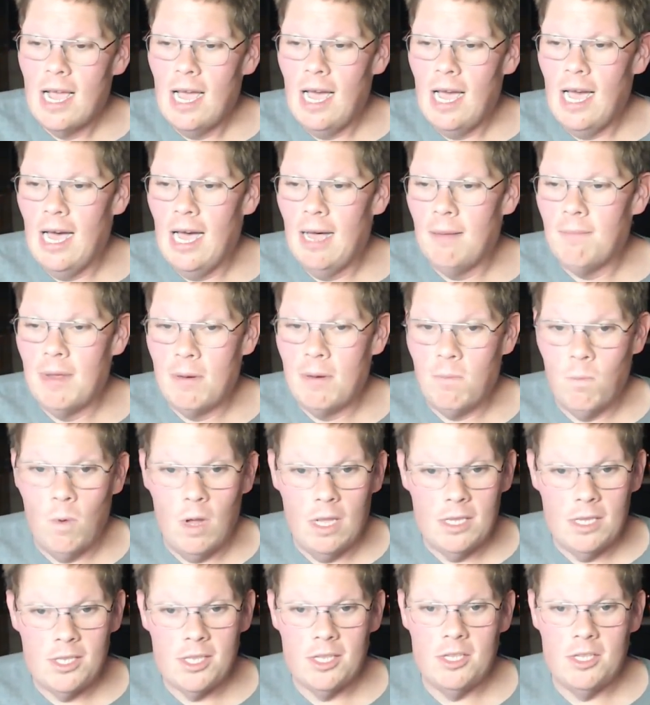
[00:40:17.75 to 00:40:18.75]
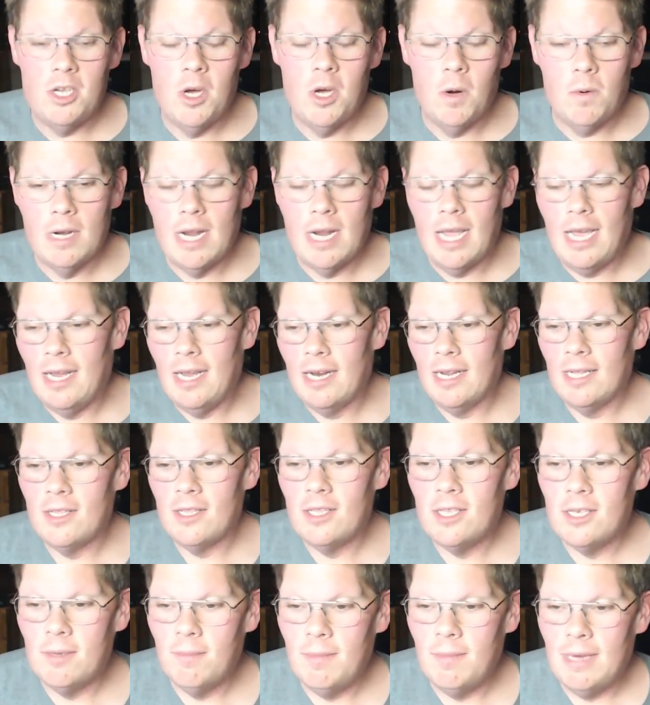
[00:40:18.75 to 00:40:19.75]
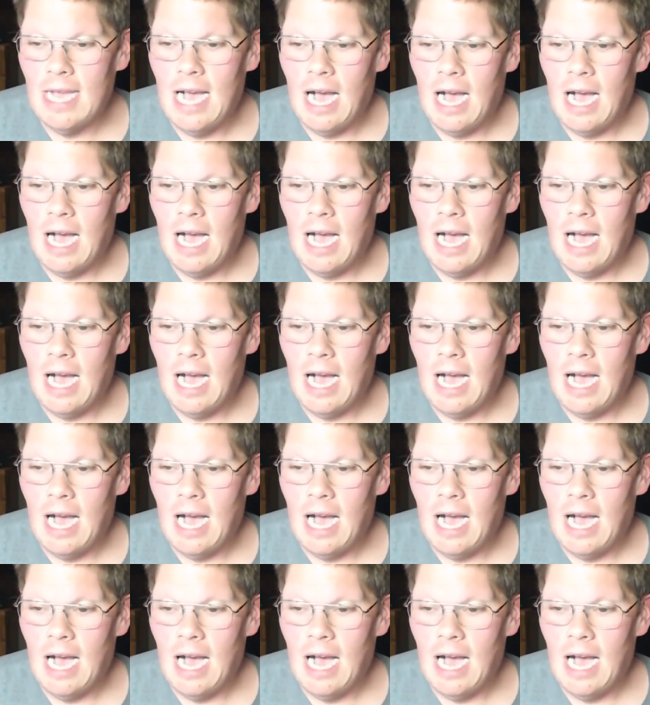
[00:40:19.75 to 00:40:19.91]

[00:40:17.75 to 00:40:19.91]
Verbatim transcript: um, and wants to donate it to me,